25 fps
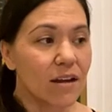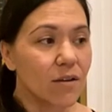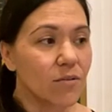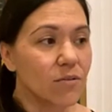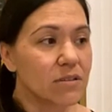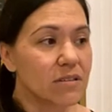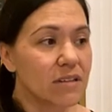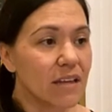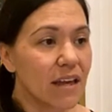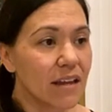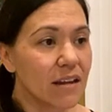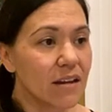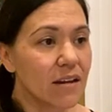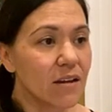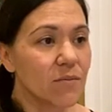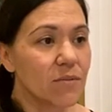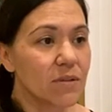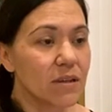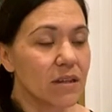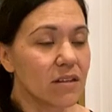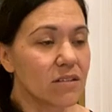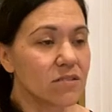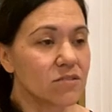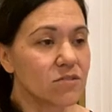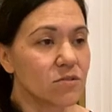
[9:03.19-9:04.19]
I ended up
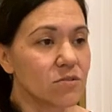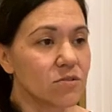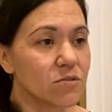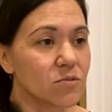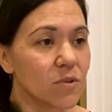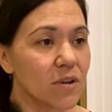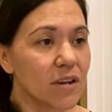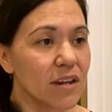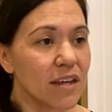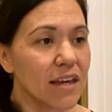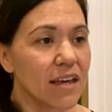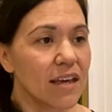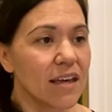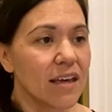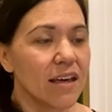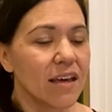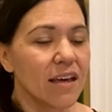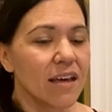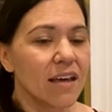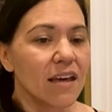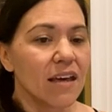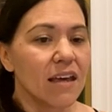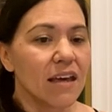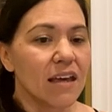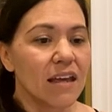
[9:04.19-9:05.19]
being 220
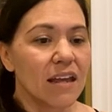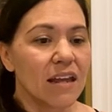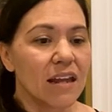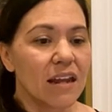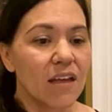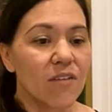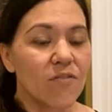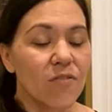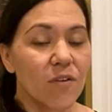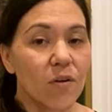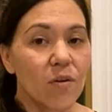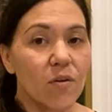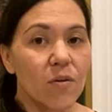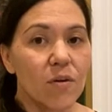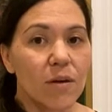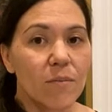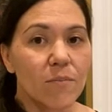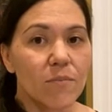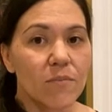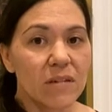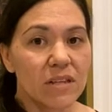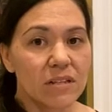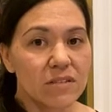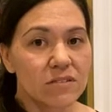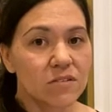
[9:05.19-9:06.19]
and I felt
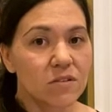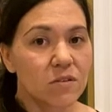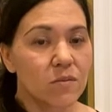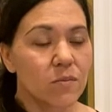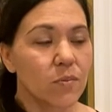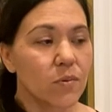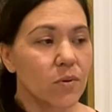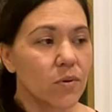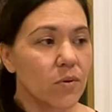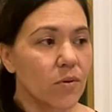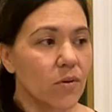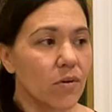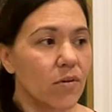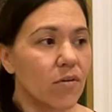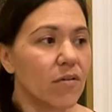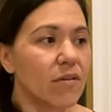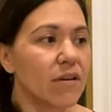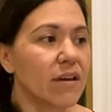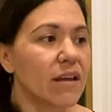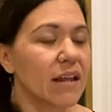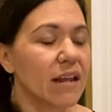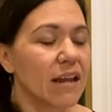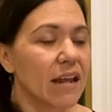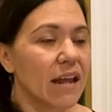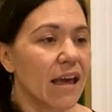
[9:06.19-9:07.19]
miserable,
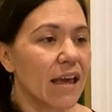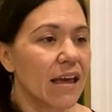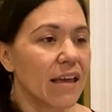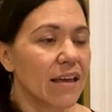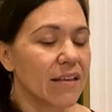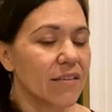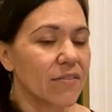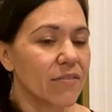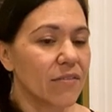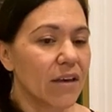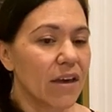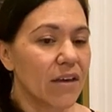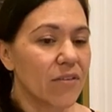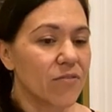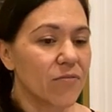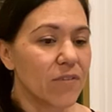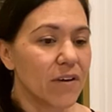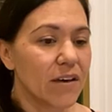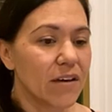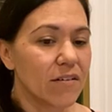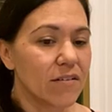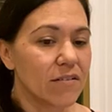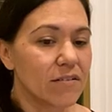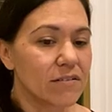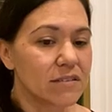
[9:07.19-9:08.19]
and I, I
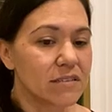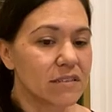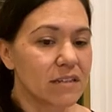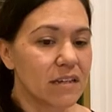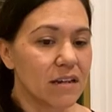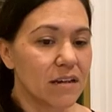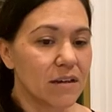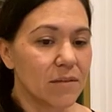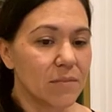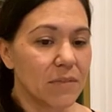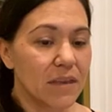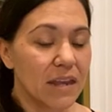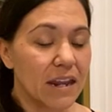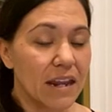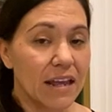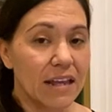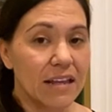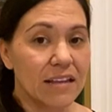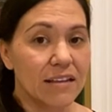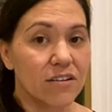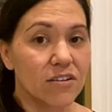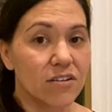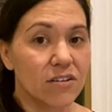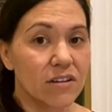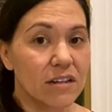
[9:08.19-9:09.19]
felt um, that I
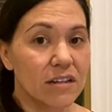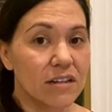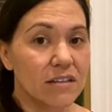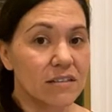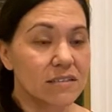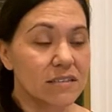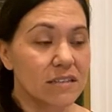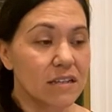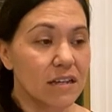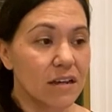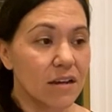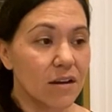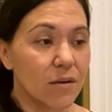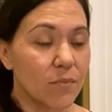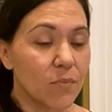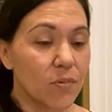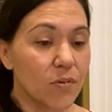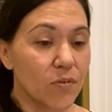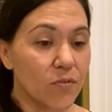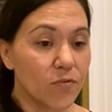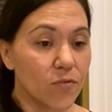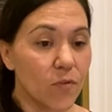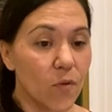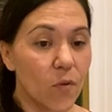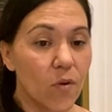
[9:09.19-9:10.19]
couldn't uh,
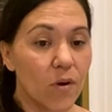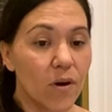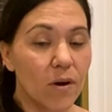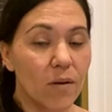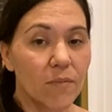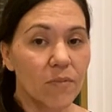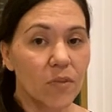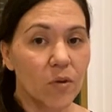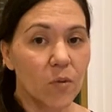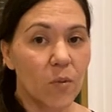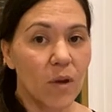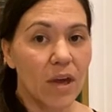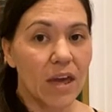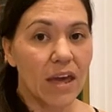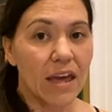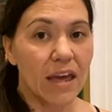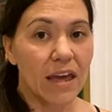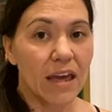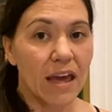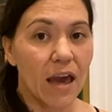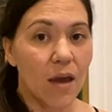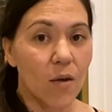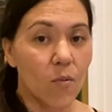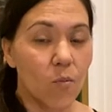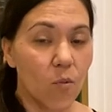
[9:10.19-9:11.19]
perform the
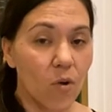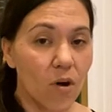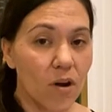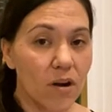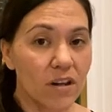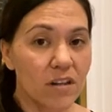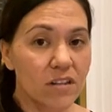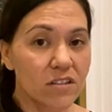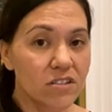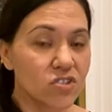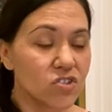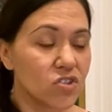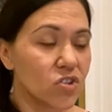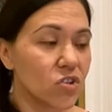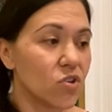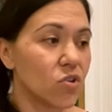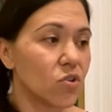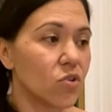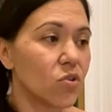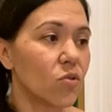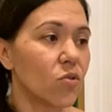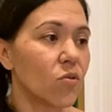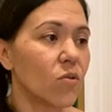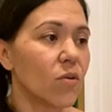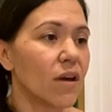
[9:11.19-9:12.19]
way I wanted
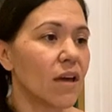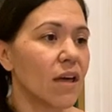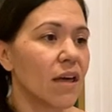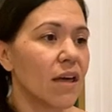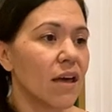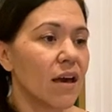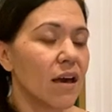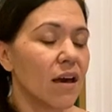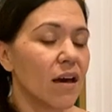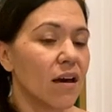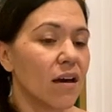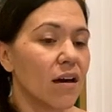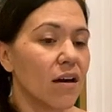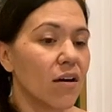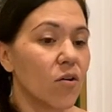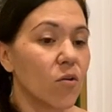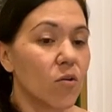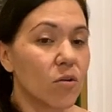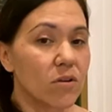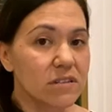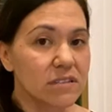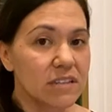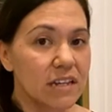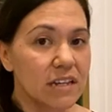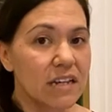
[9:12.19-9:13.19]
to. Uh, of
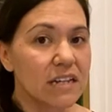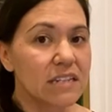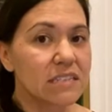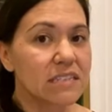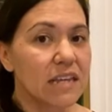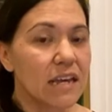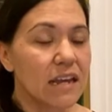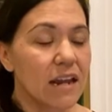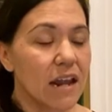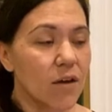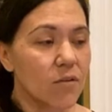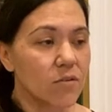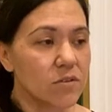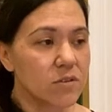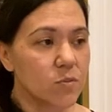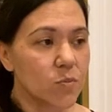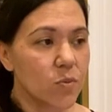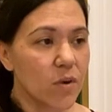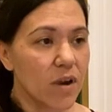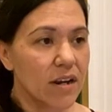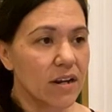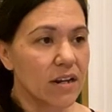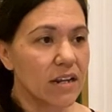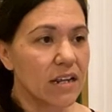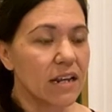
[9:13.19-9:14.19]
course, like I said, I was
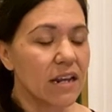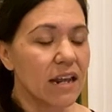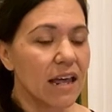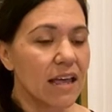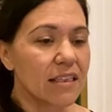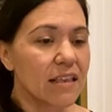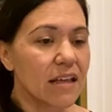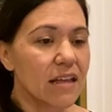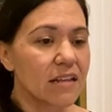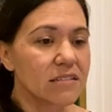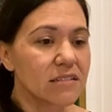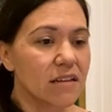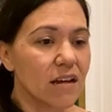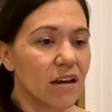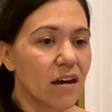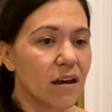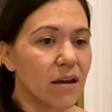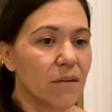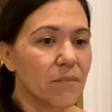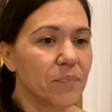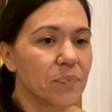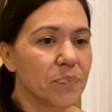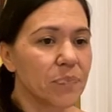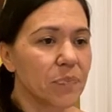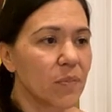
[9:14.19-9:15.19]
pregnant at that
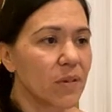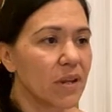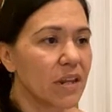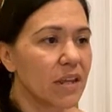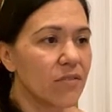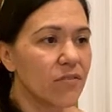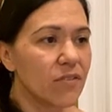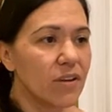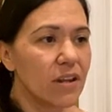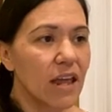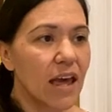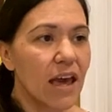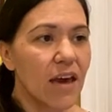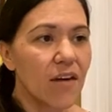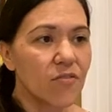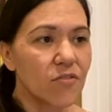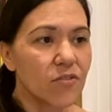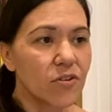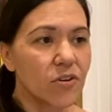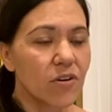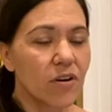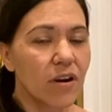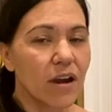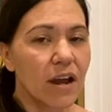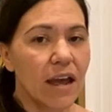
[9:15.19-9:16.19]
time, but even
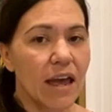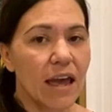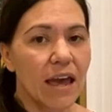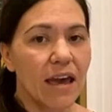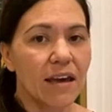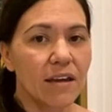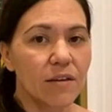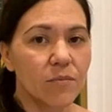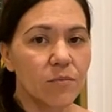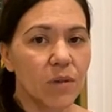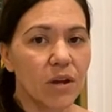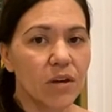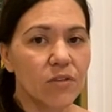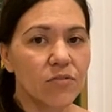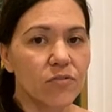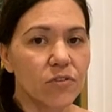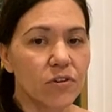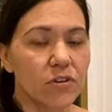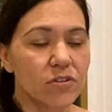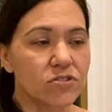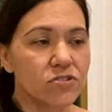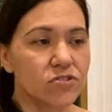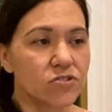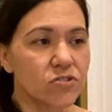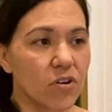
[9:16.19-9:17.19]
after I had my
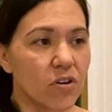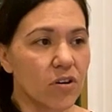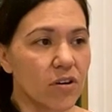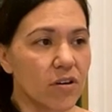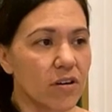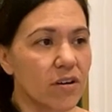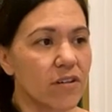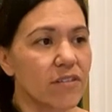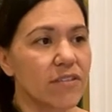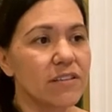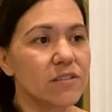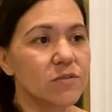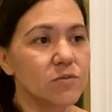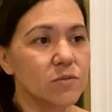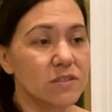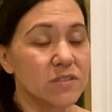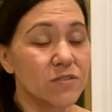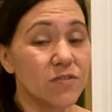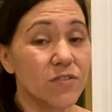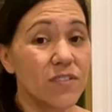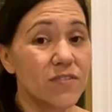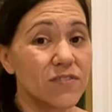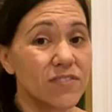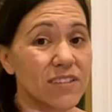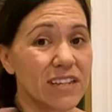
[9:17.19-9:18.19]
first daughter, this was
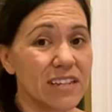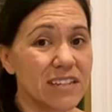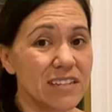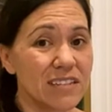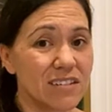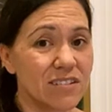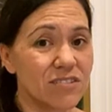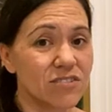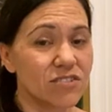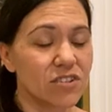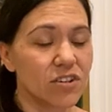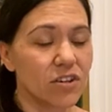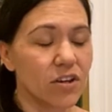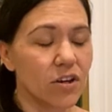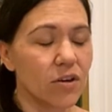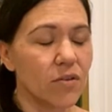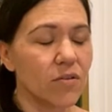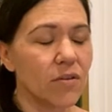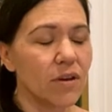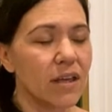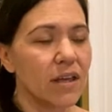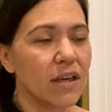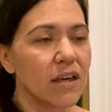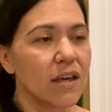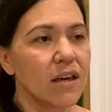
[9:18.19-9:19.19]
15 years ago,
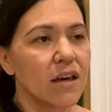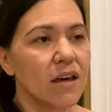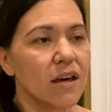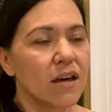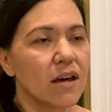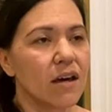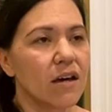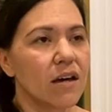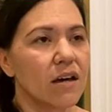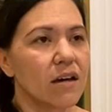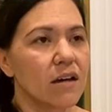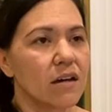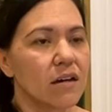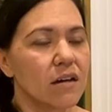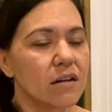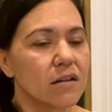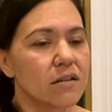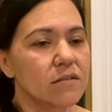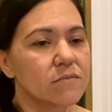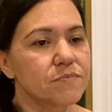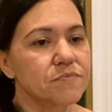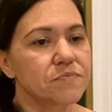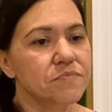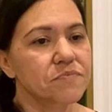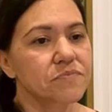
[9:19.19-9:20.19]

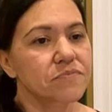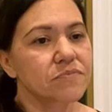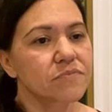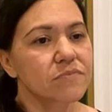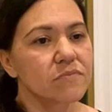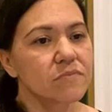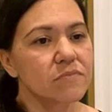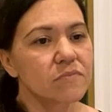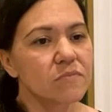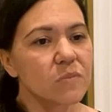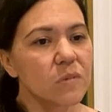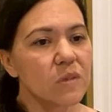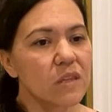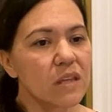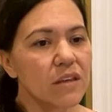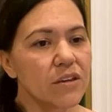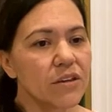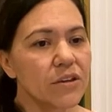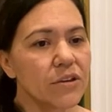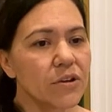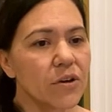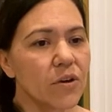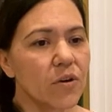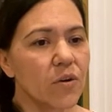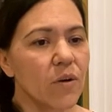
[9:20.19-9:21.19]
um,
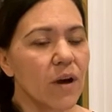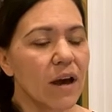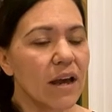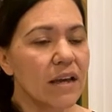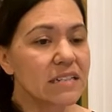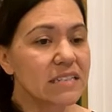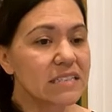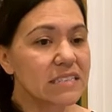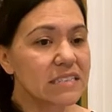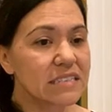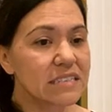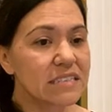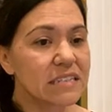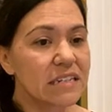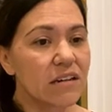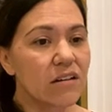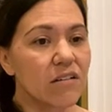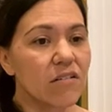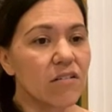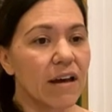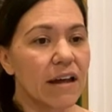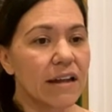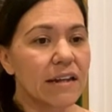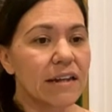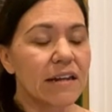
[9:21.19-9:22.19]
you know, I still
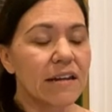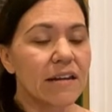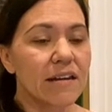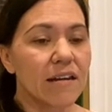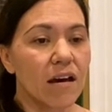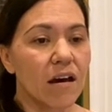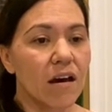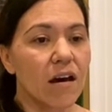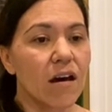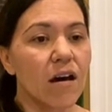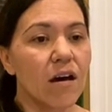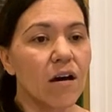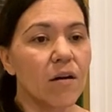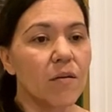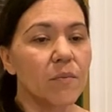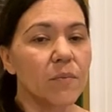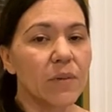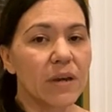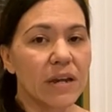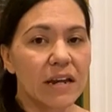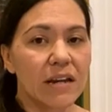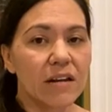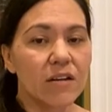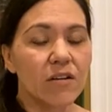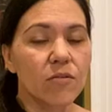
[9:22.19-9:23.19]
ended up
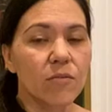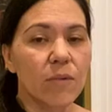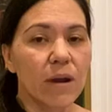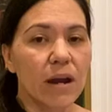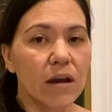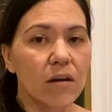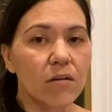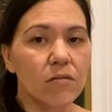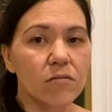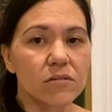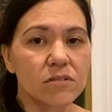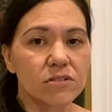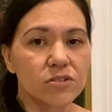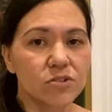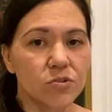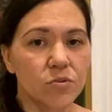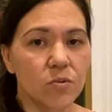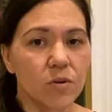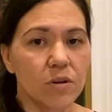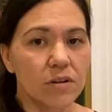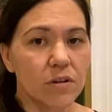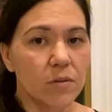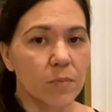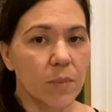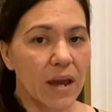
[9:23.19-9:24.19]
being around
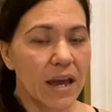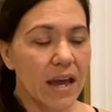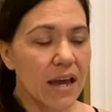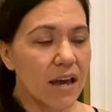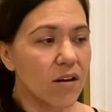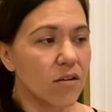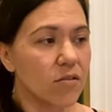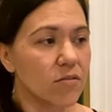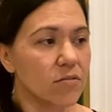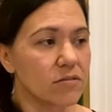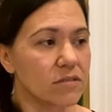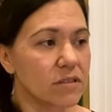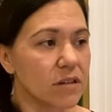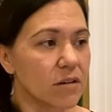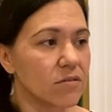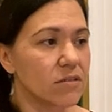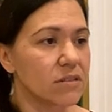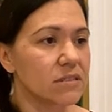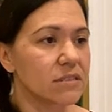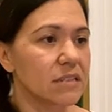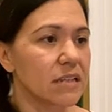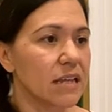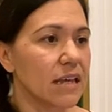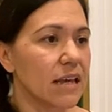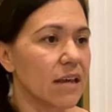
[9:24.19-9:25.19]
200 pounds. I
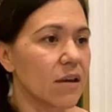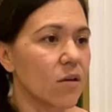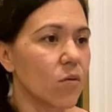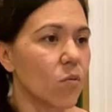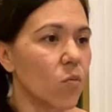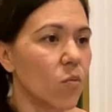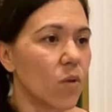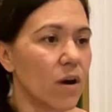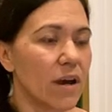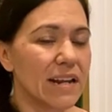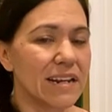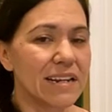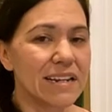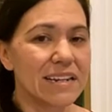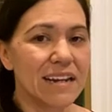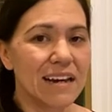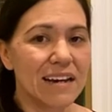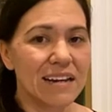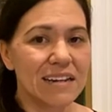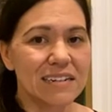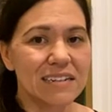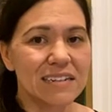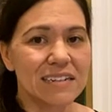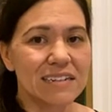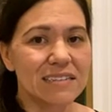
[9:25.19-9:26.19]
was like
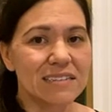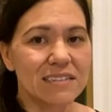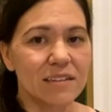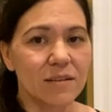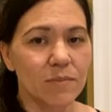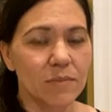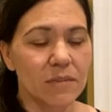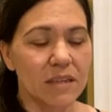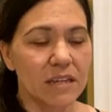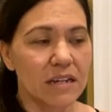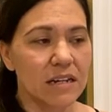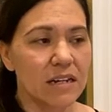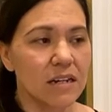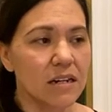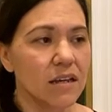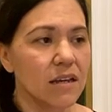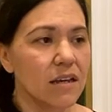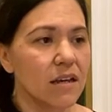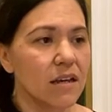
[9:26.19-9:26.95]
190 something.